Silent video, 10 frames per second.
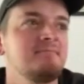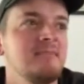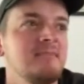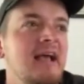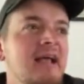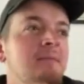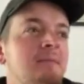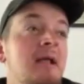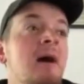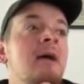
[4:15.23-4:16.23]
in
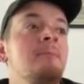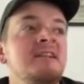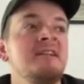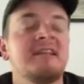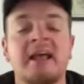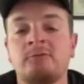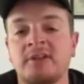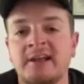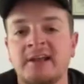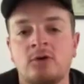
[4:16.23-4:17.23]
my opinion, you can't really
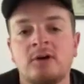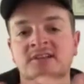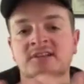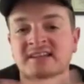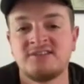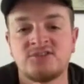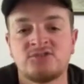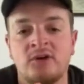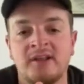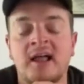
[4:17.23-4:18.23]
ignore it because it is
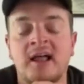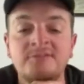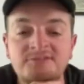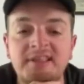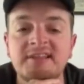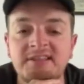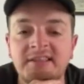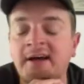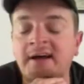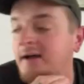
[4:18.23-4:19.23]
destroying lives and things like
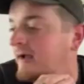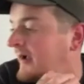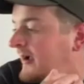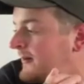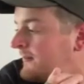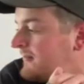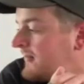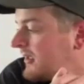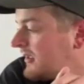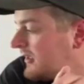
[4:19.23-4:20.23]
that. And
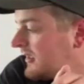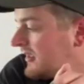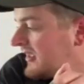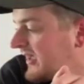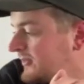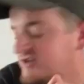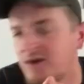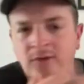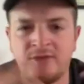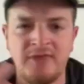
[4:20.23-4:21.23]
there's
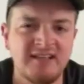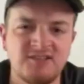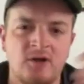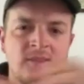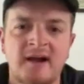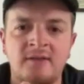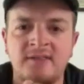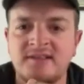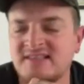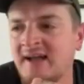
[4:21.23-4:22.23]
other things on there
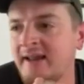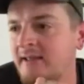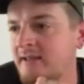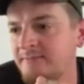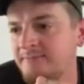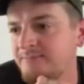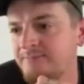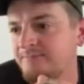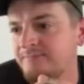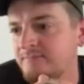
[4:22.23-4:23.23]
that's like
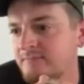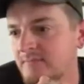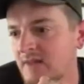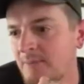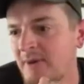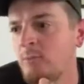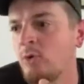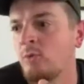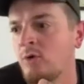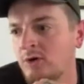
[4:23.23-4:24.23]
a bit more
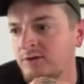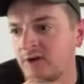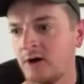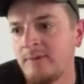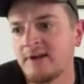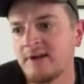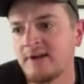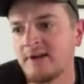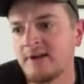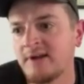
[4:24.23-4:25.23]
world topic
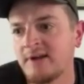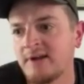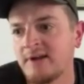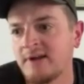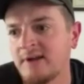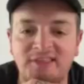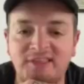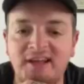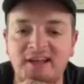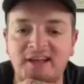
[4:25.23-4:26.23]
and
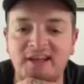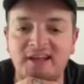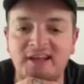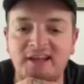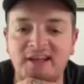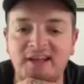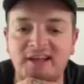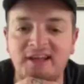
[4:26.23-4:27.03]
kind of stuff like that.